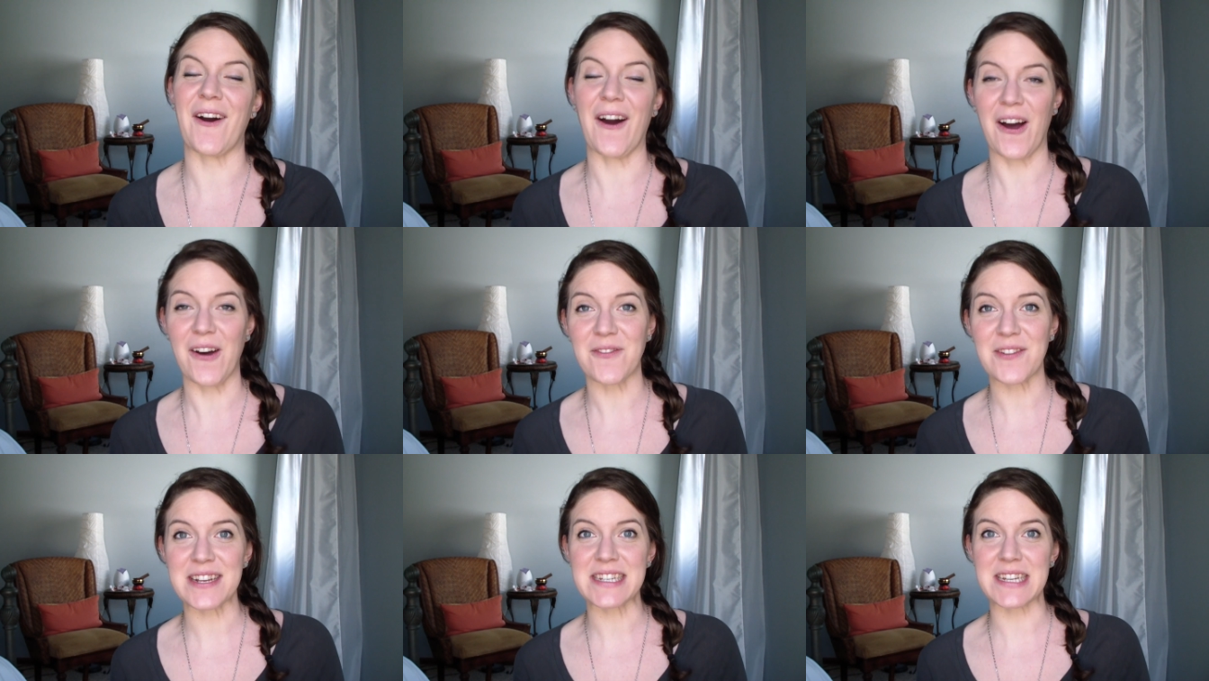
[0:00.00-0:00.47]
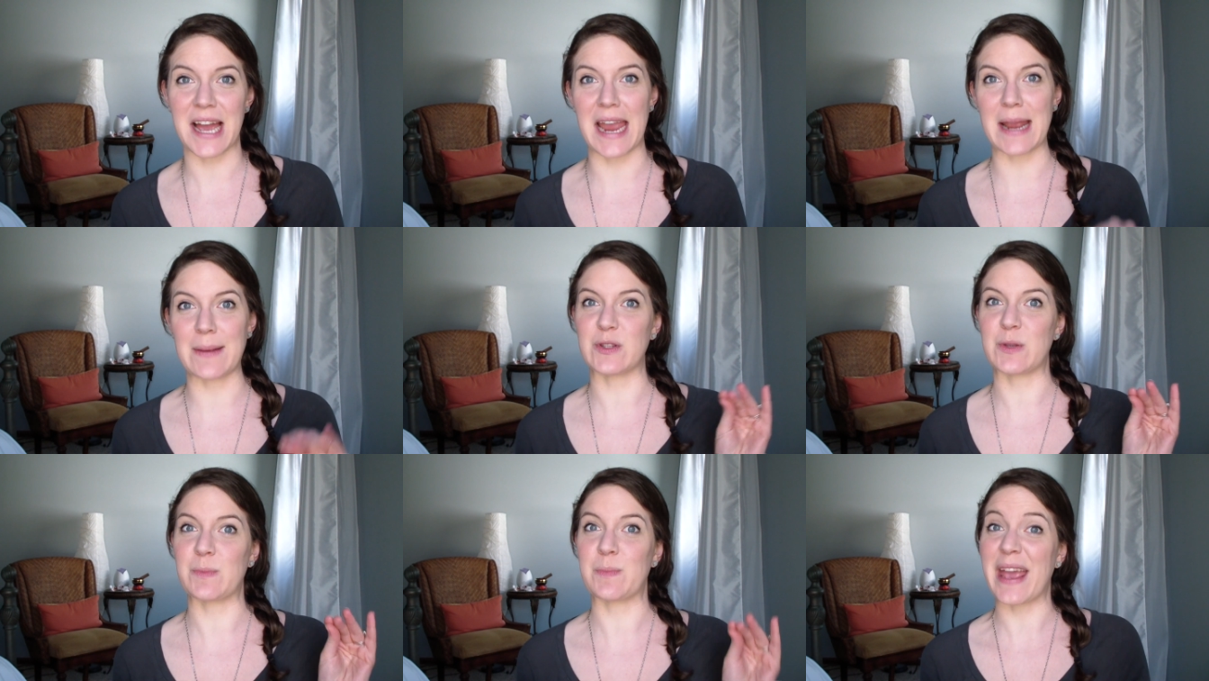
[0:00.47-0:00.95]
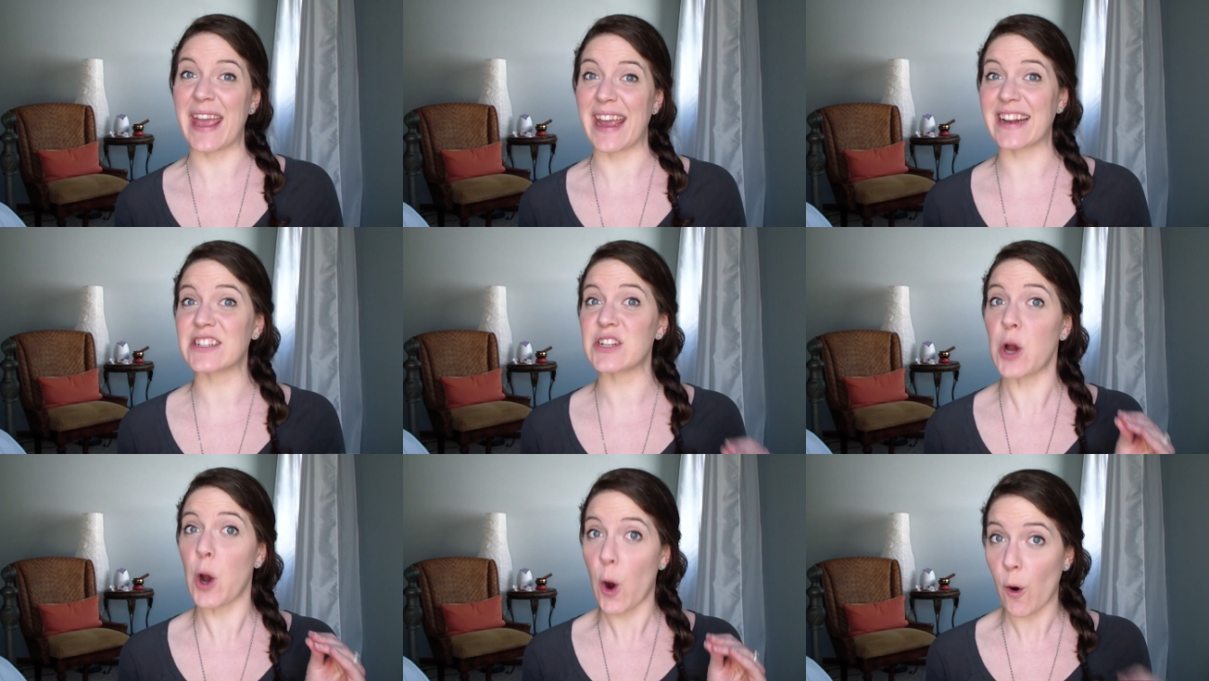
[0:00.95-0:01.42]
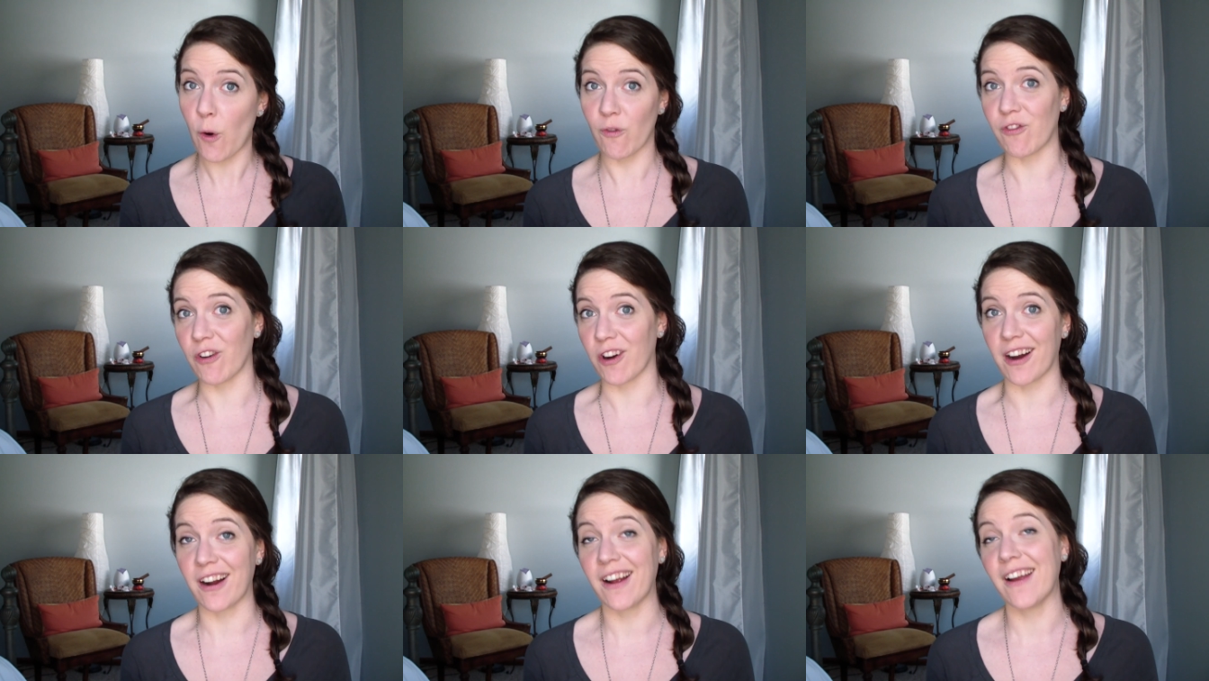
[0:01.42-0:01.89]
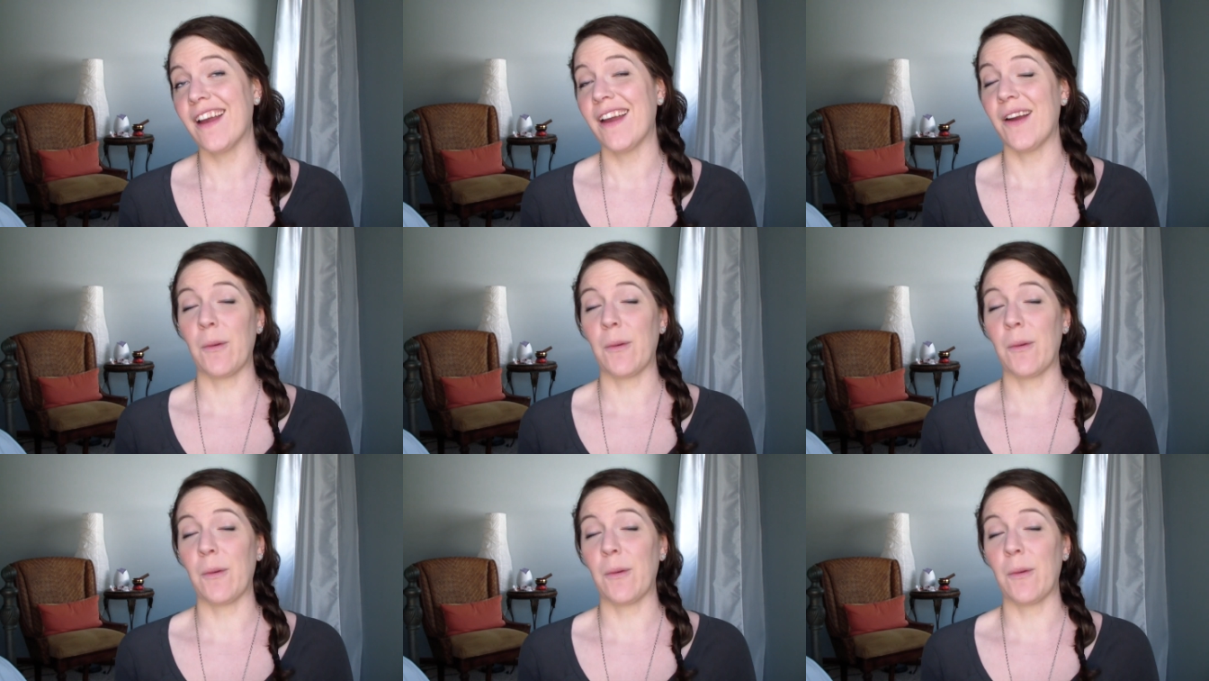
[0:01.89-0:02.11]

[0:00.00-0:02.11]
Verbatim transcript: oftentimes picked over